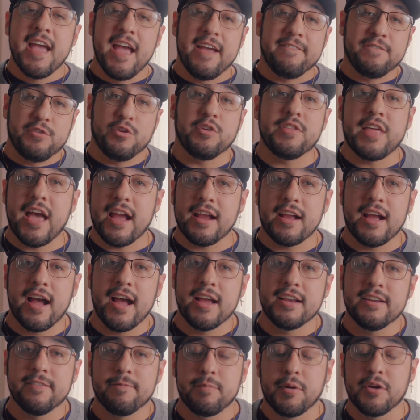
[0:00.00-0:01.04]
If you're that
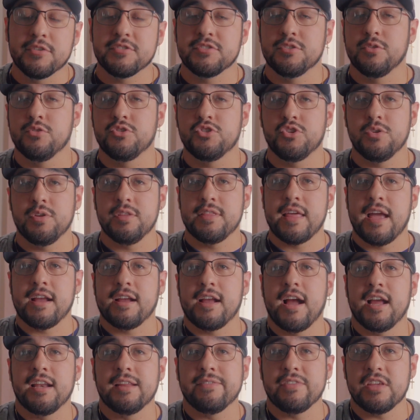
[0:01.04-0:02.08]
kind of person who's shooting that
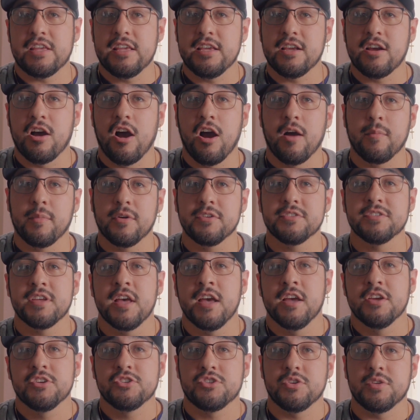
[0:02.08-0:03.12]
kind of e-commerce,
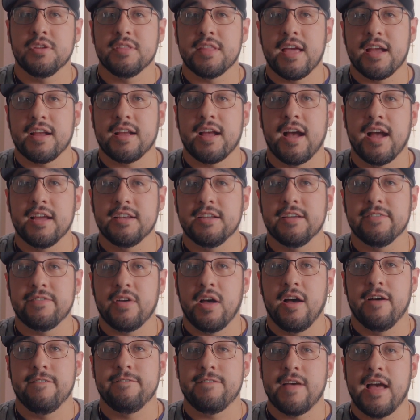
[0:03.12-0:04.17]
shooting that kind of
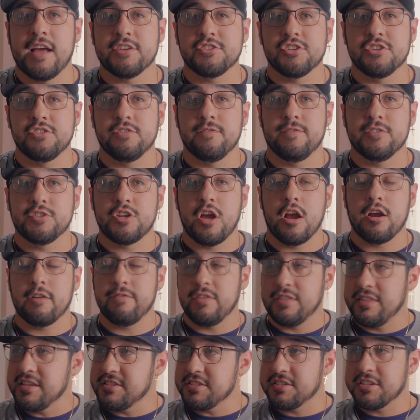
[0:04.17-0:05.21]
uh, fashion
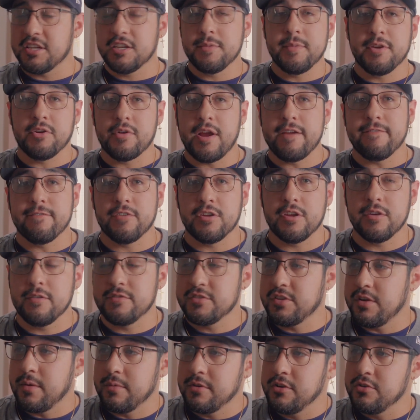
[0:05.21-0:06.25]
photography, this is gonna be great for you.
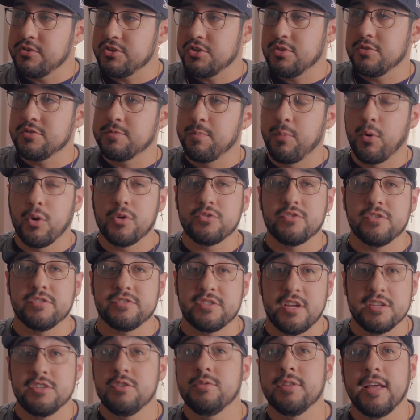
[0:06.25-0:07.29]
Someone who shoots
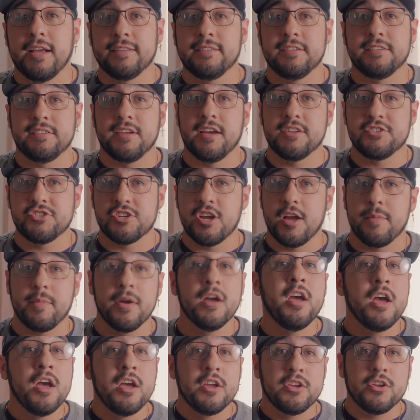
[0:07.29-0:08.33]
portraits and you like to touch
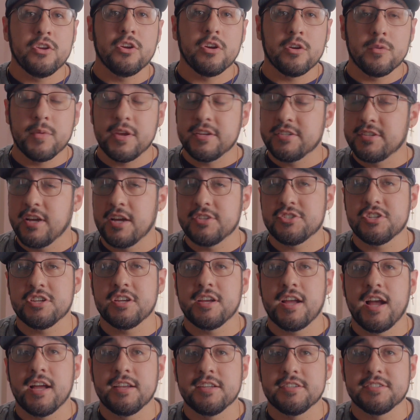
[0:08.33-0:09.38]
up, you're a
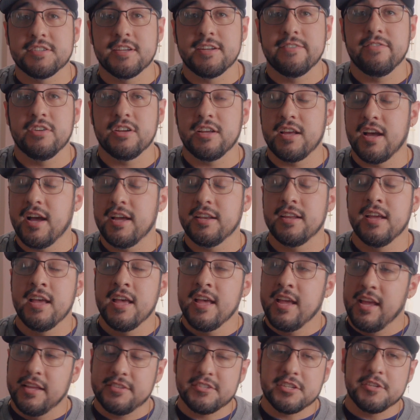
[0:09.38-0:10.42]
retouching kind of son of a gun,
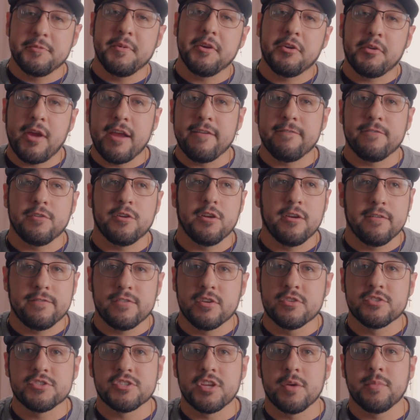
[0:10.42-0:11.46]
it's gonna be great great for you. If
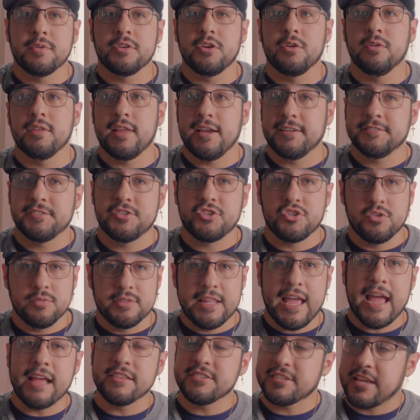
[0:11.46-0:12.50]
you're someone who likes to shoot
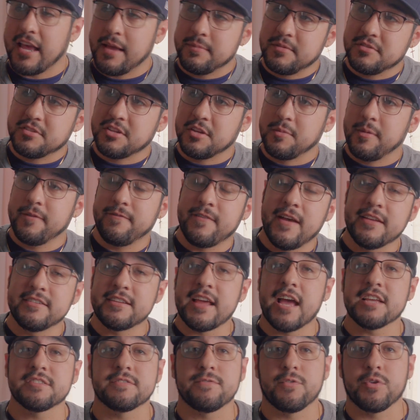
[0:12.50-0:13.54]
landscapes, it's going to be
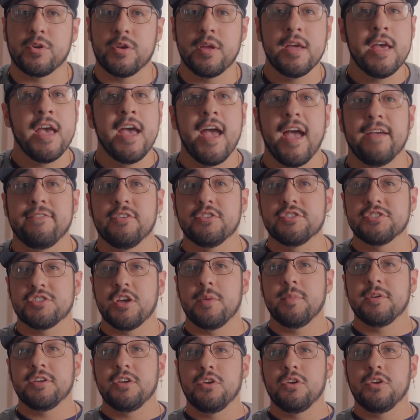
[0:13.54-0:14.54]
fantastic for you. If you're someone